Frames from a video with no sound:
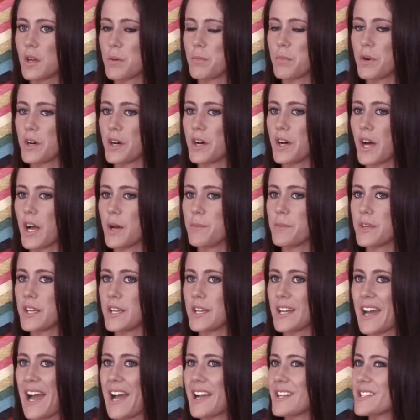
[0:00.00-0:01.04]
But I
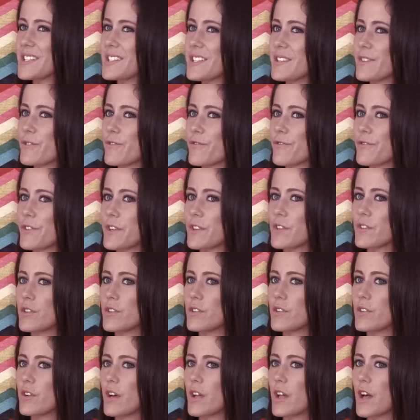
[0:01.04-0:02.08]
mean, I didn't
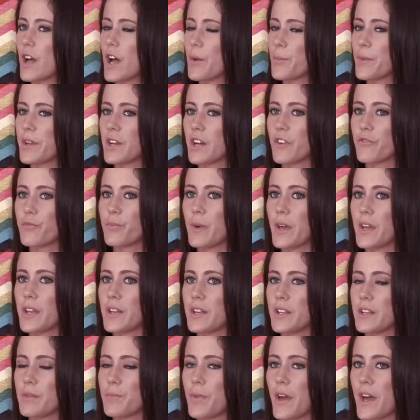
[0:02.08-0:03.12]
feel, I mean, I've been
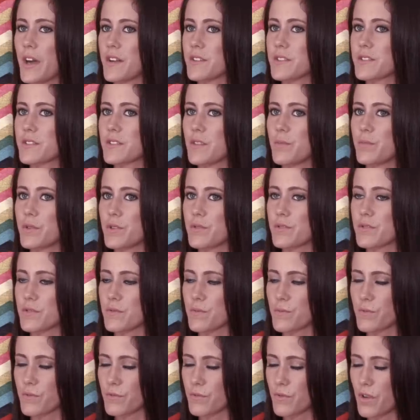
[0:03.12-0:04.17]
in past abusive,
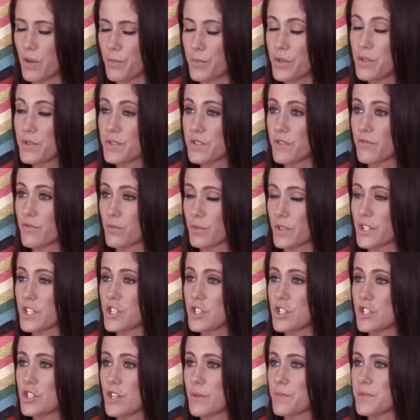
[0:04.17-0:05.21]
abusive
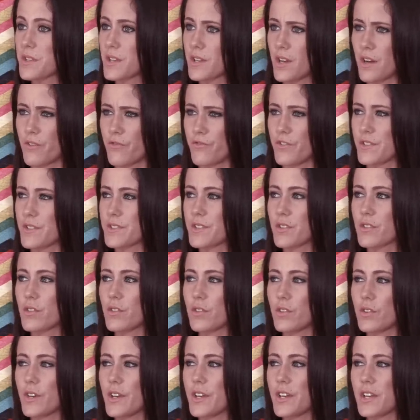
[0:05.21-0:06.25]
relationships. I got
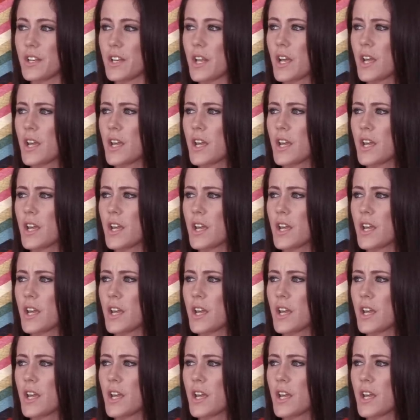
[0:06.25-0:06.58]
physical and